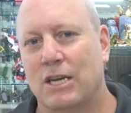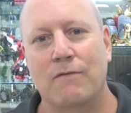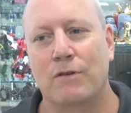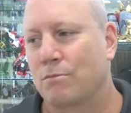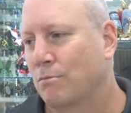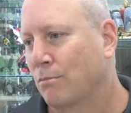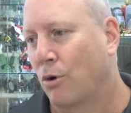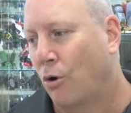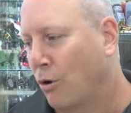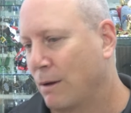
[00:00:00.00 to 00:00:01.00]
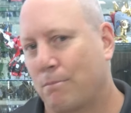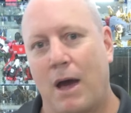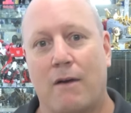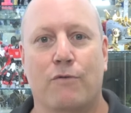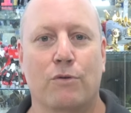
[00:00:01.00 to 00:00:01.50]
even more
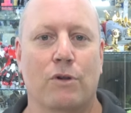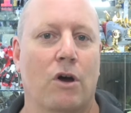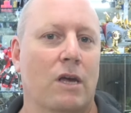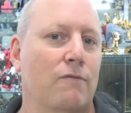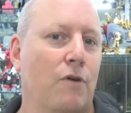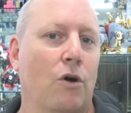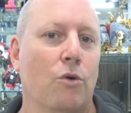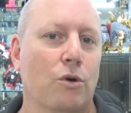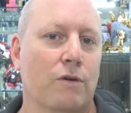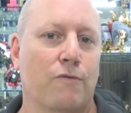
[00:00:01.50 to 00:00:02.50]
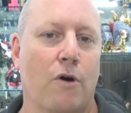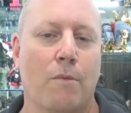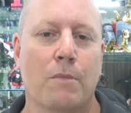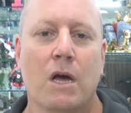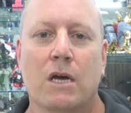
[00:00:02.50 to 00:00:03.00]
impactful like if I order
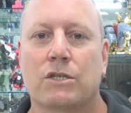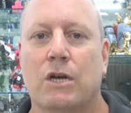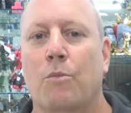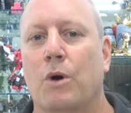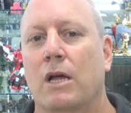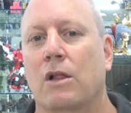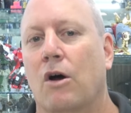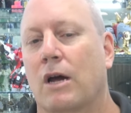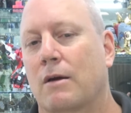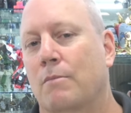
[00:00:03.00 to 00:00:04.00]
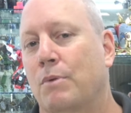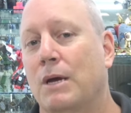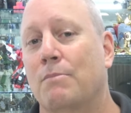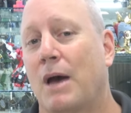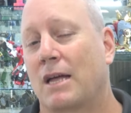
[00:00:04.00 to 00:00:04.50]
from somewhere like
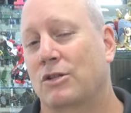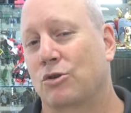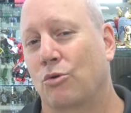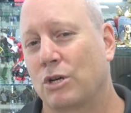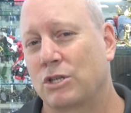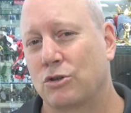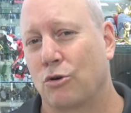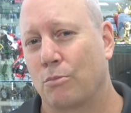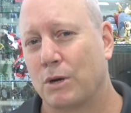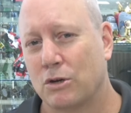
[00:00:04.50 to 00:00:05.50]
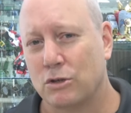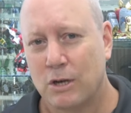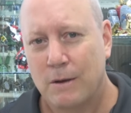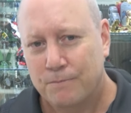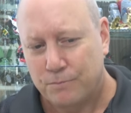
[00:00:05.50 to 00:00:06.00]
Big Bad Toy Store,
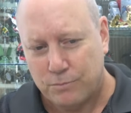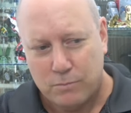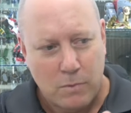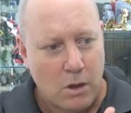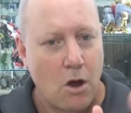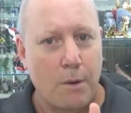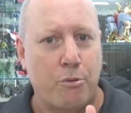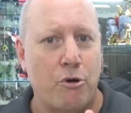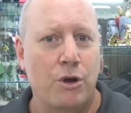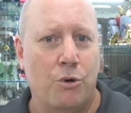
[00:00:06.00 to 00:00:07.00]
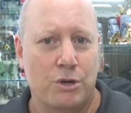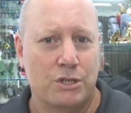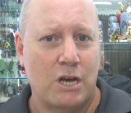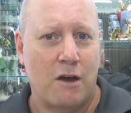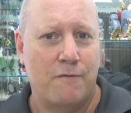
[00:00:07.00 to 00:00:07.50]
because I pre-order
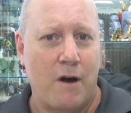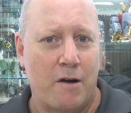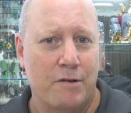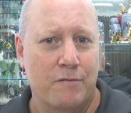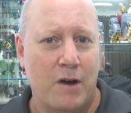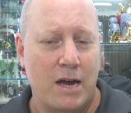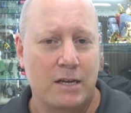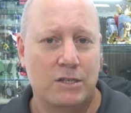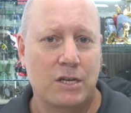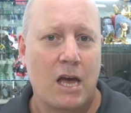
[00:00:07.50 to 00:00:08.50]
so far in advance,